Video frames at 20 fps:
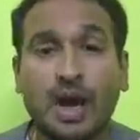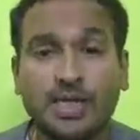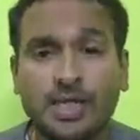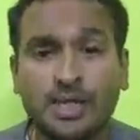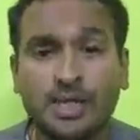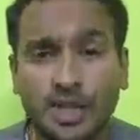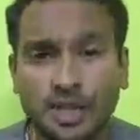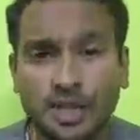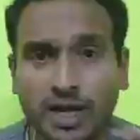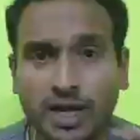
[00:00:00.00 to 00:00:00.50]
I
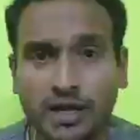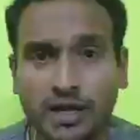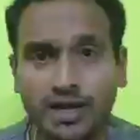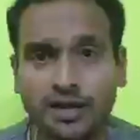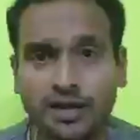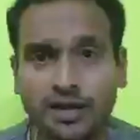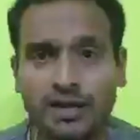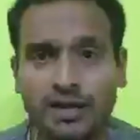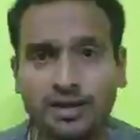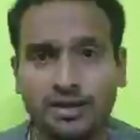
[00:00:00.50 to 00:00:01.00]

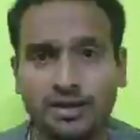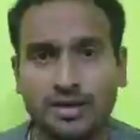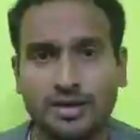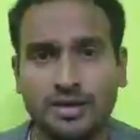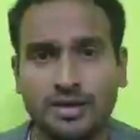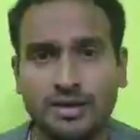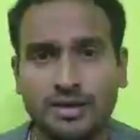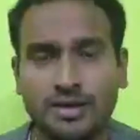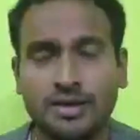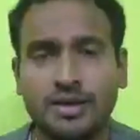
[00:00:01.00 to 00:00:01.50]
struggled
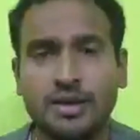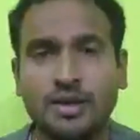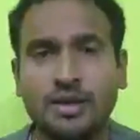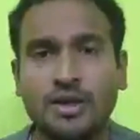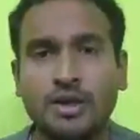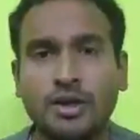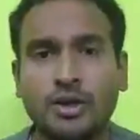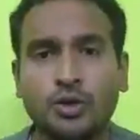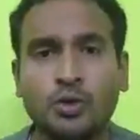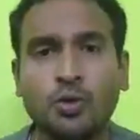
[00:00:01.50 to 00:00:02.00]

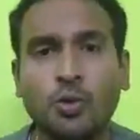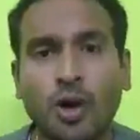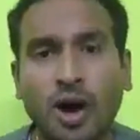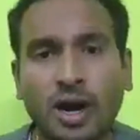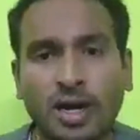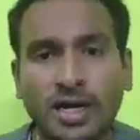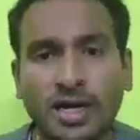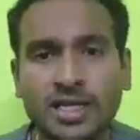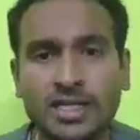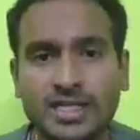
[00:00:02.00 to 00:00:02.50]
to
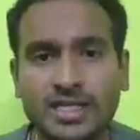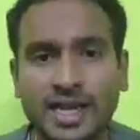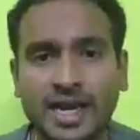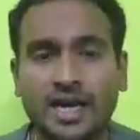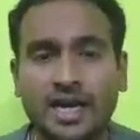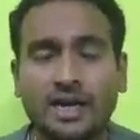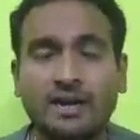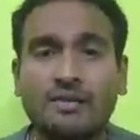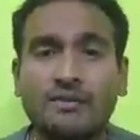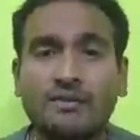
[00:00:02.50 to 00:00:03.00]

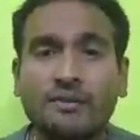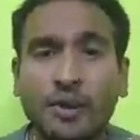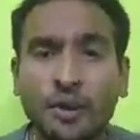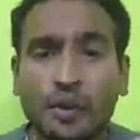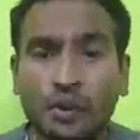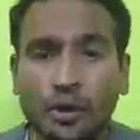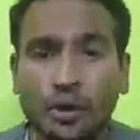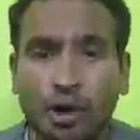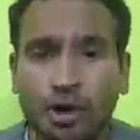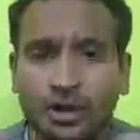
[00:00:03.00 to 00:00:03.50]
understand
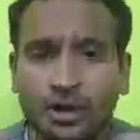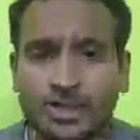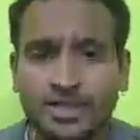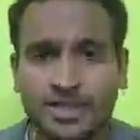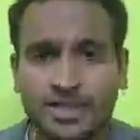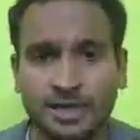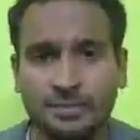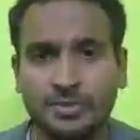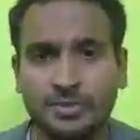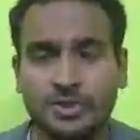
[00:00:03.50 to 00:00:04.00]
few
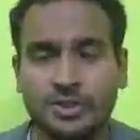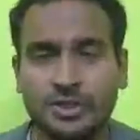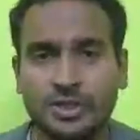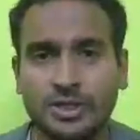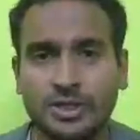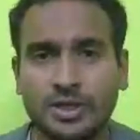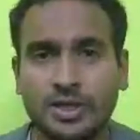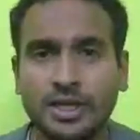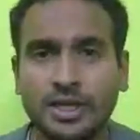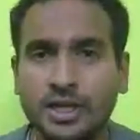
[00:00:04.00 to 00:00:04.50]

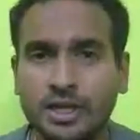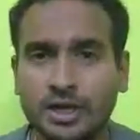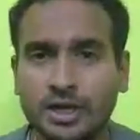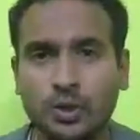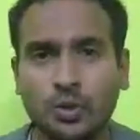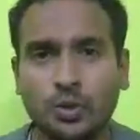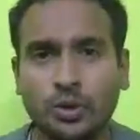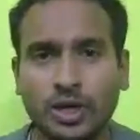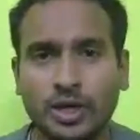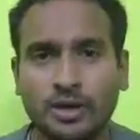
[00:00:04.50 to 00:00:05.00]
concepts in
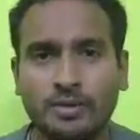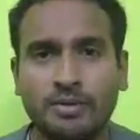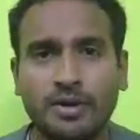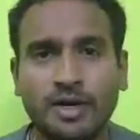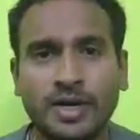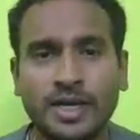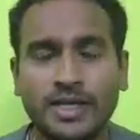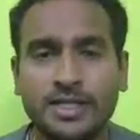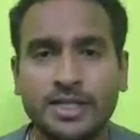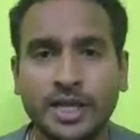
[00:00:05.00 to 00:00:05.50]
recruiting.
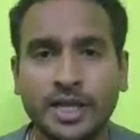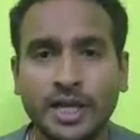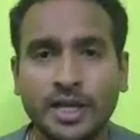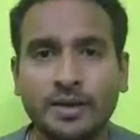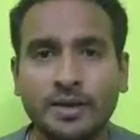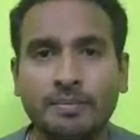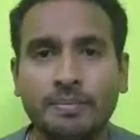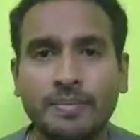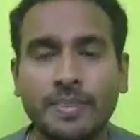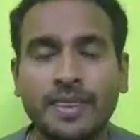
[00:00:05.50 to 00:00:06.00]
Let's
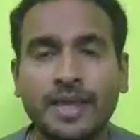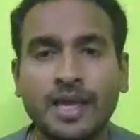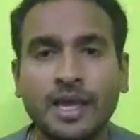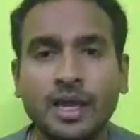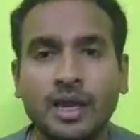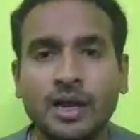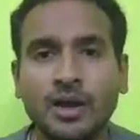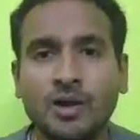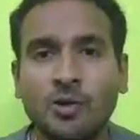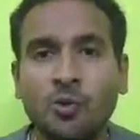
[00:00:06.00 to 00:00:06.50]
say
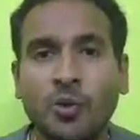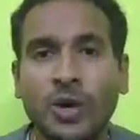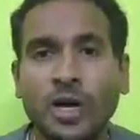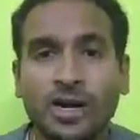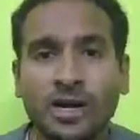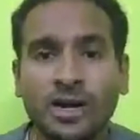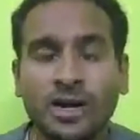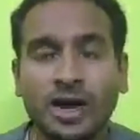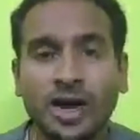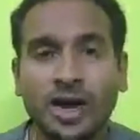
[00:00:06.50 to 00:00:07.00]

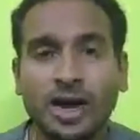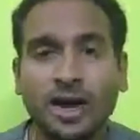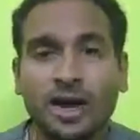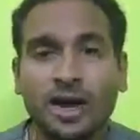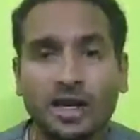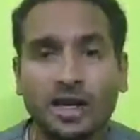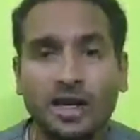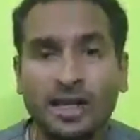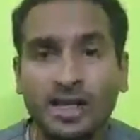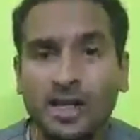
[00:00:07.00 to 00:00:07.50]
when
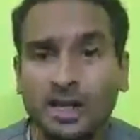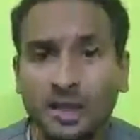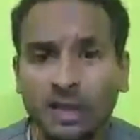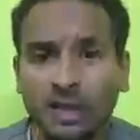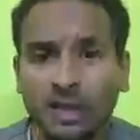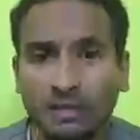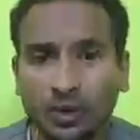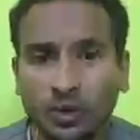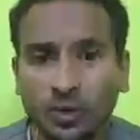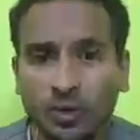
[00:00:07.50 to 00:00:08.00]
an
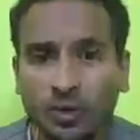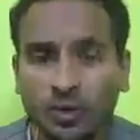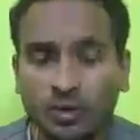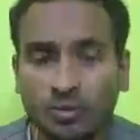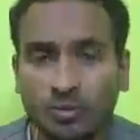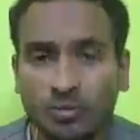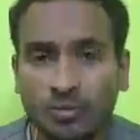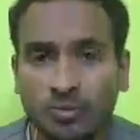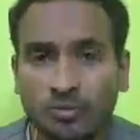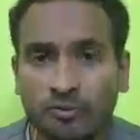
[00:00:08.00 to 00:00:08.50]
interview
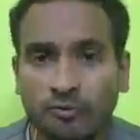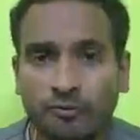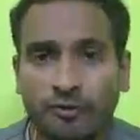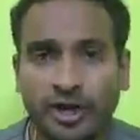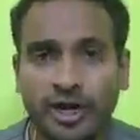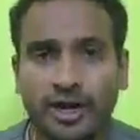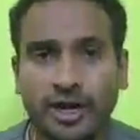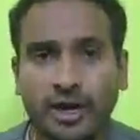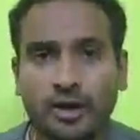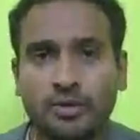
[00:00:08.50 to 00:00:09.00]

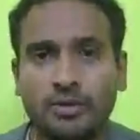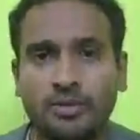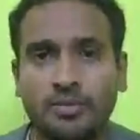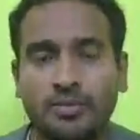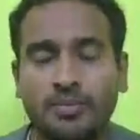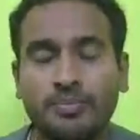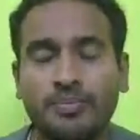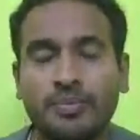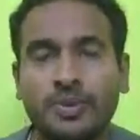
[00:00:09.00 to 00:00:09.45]
fell down,